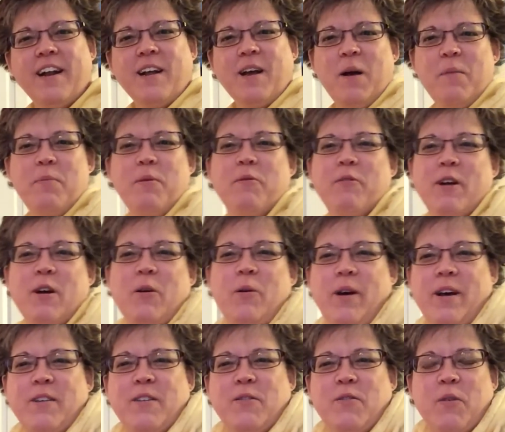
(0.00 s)
a couple
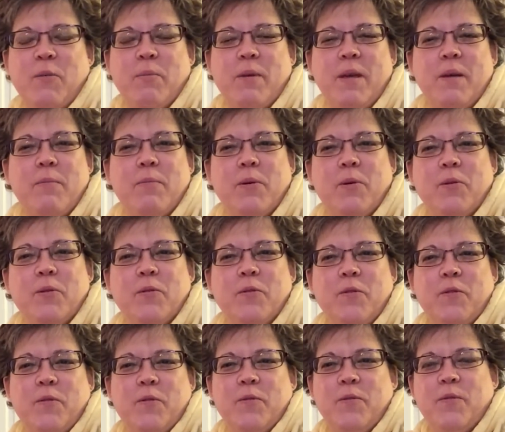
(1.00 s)
requests for people
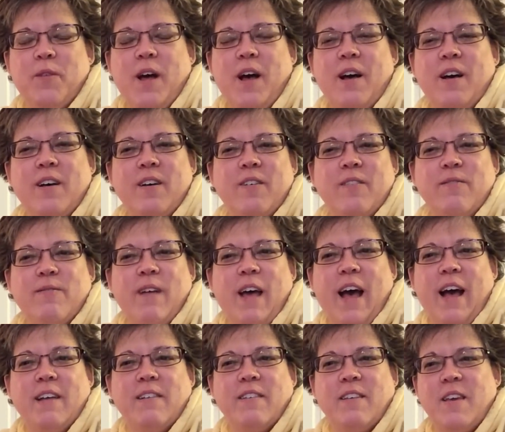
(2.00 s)

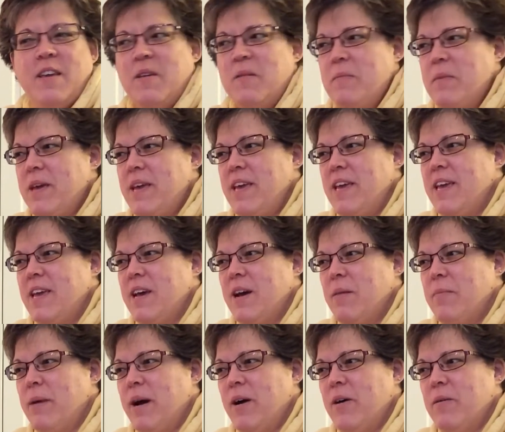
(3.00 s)
asking me
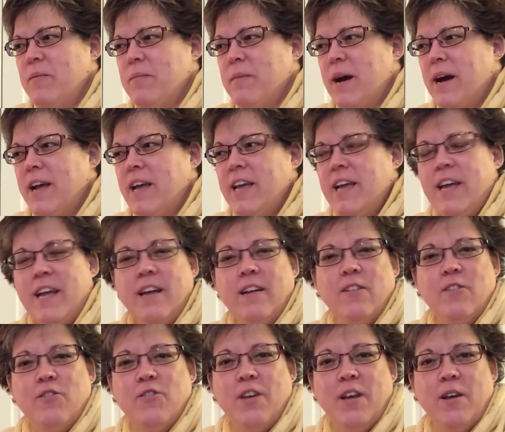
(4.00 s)
about my
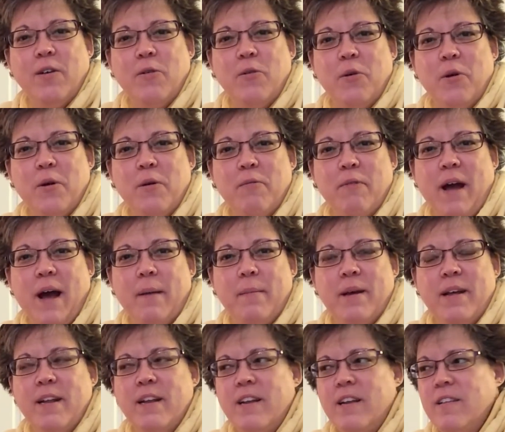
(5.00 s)
English Angora
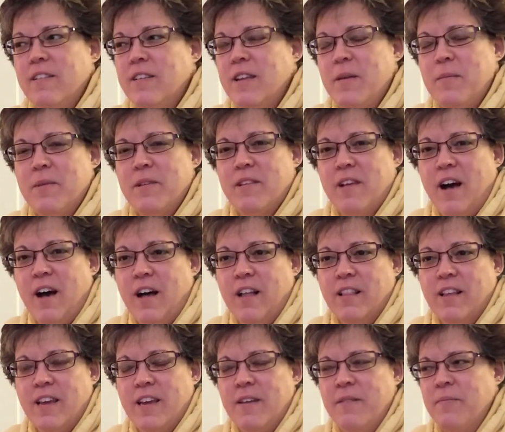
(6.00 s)
rabbit. His name is
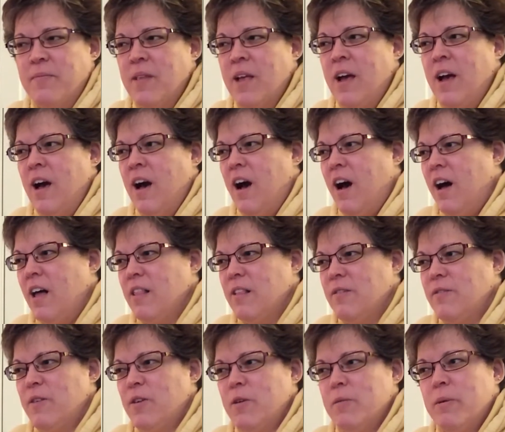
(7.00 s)
Ollie,
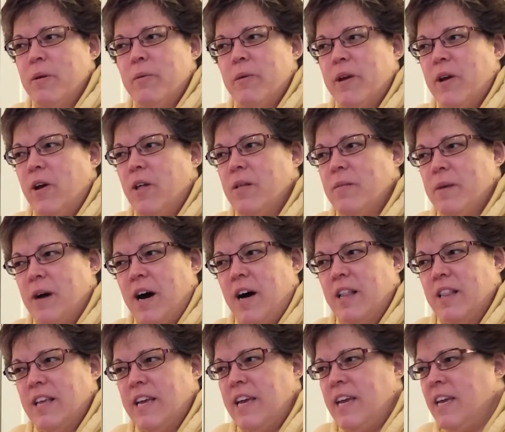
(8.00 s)
Oliver, but we call him
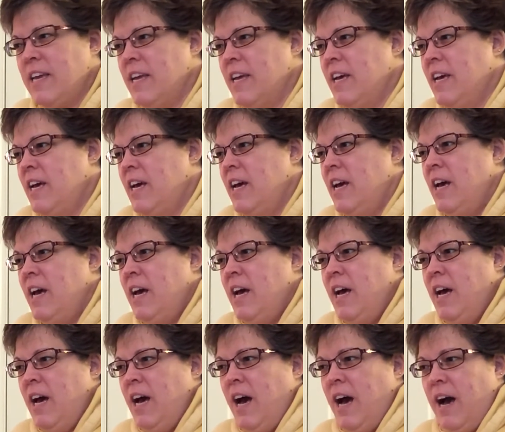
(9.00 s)
Ollie.
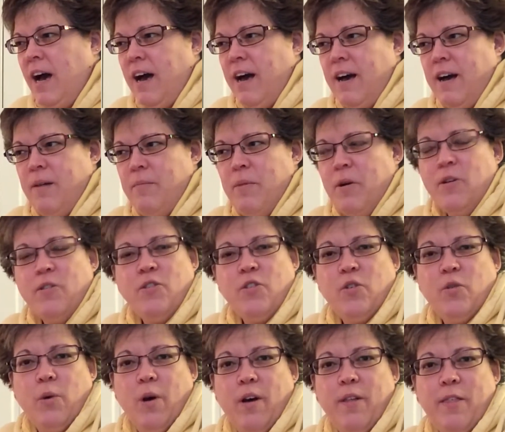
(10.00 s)
March
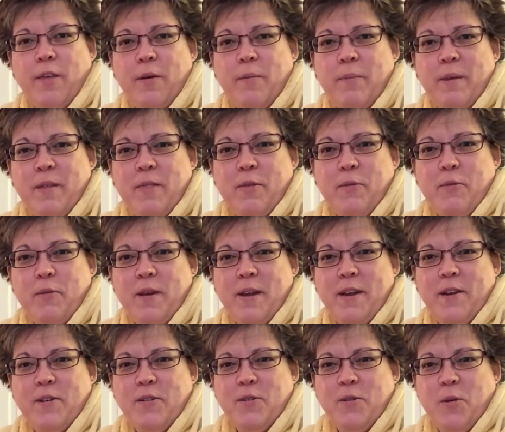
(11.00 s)
12th, he'll be 3
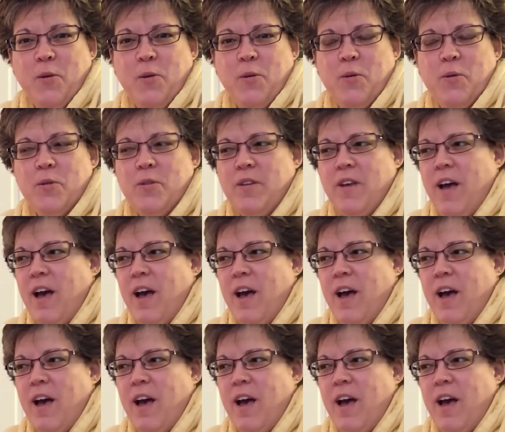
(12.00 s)
years old.